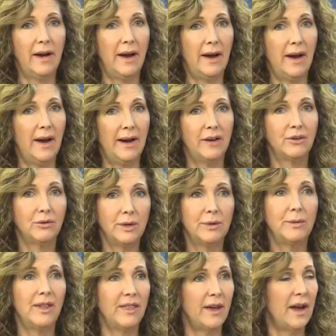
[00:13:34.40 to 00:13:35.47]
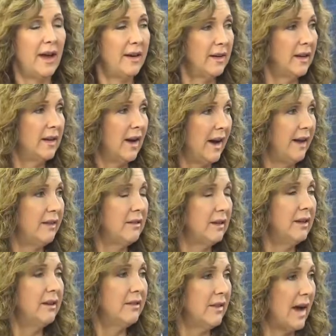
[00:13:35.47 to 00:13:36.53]
I, I agree with that. And I
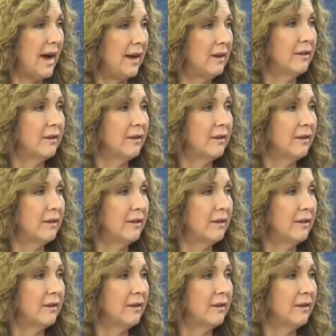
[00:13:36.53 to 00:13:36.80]
think that,